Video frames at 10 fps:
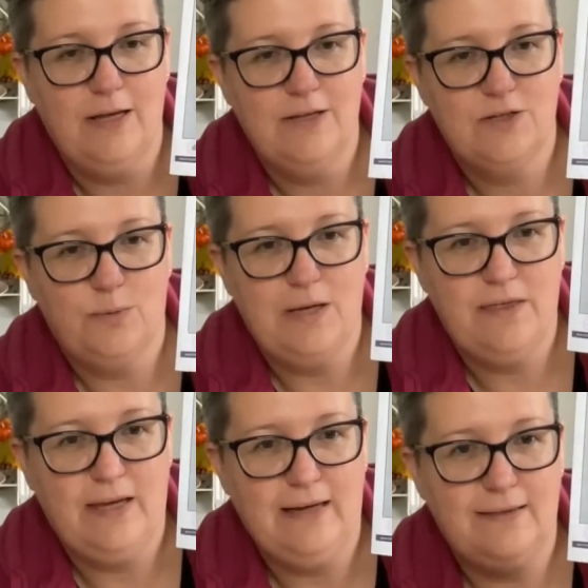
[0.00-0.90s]
So we
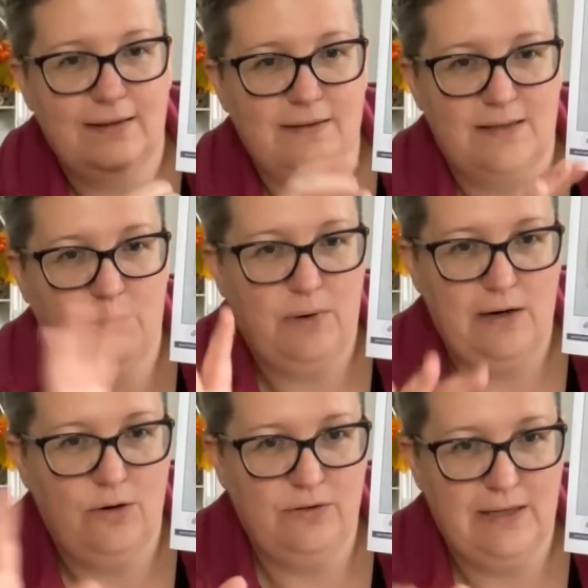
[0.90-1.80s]
think that somewhere
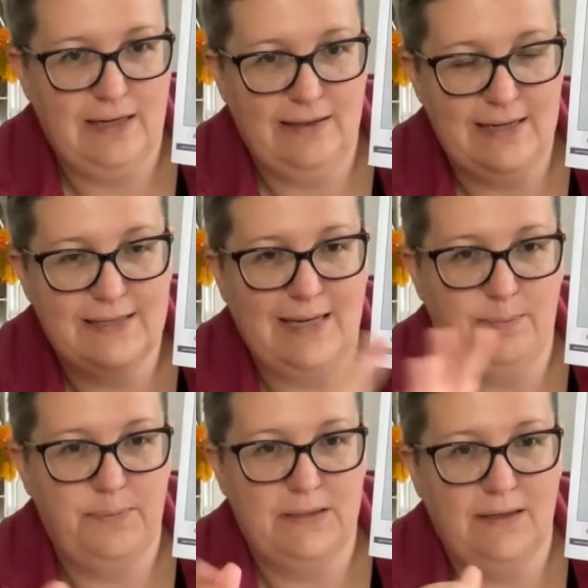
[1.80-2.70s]
along the line they
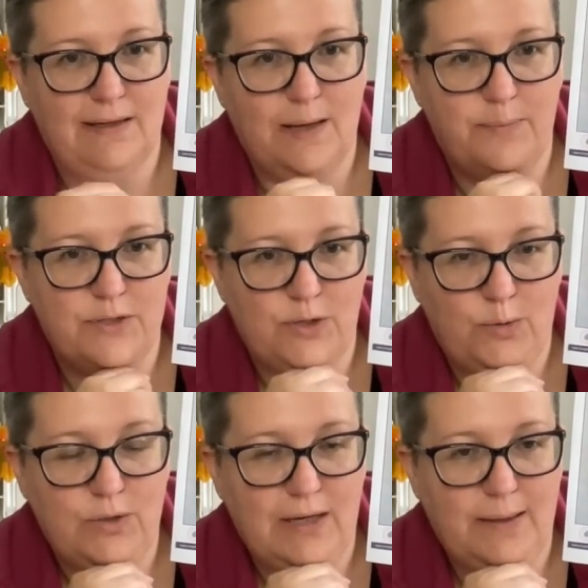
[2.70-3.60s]
skipped an
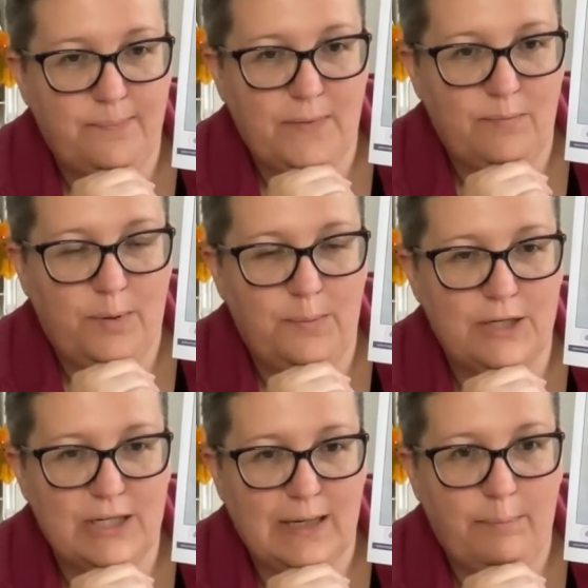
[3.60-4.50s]
episode of
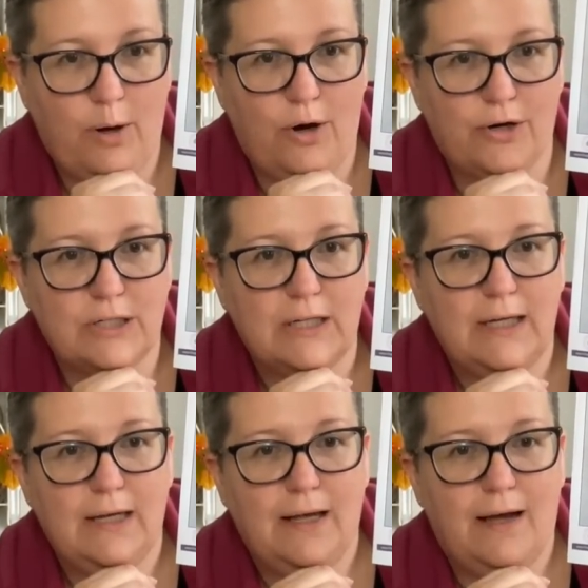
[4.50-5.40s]
publishing a part
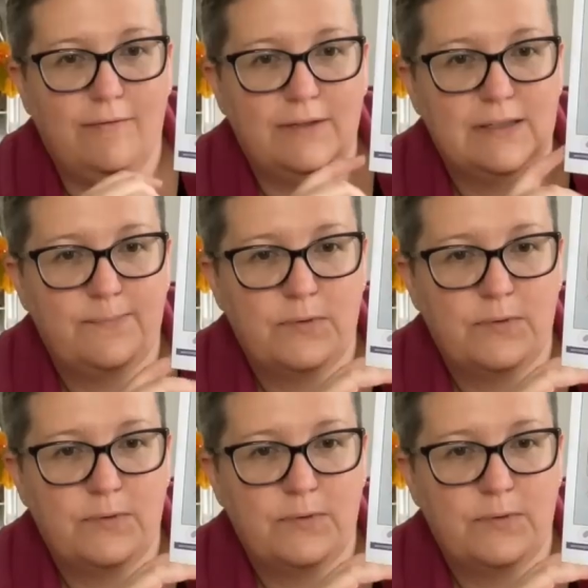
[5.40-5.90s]
of it.